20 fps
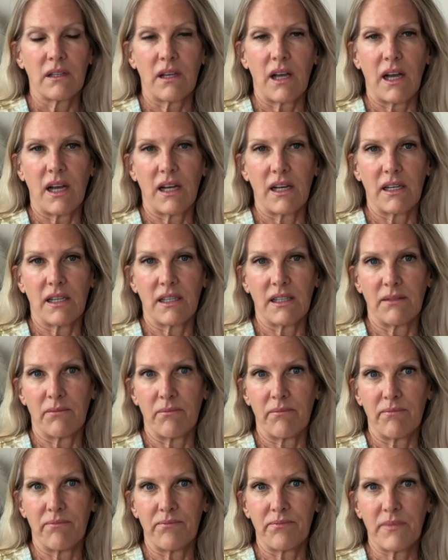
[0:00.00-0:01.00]
um,
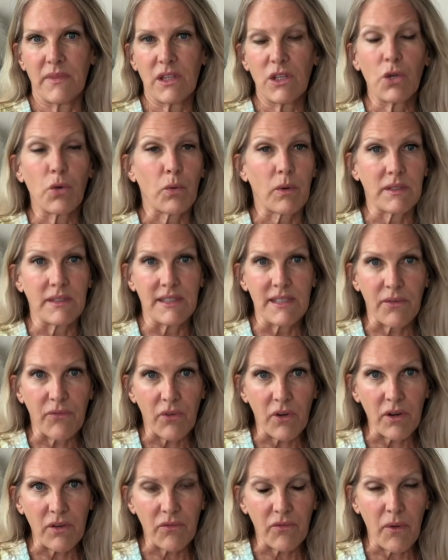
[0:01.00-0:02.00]
you were
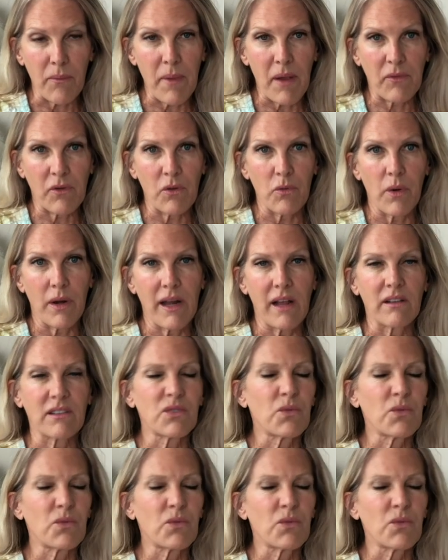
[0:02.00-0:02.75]
different from everyone else,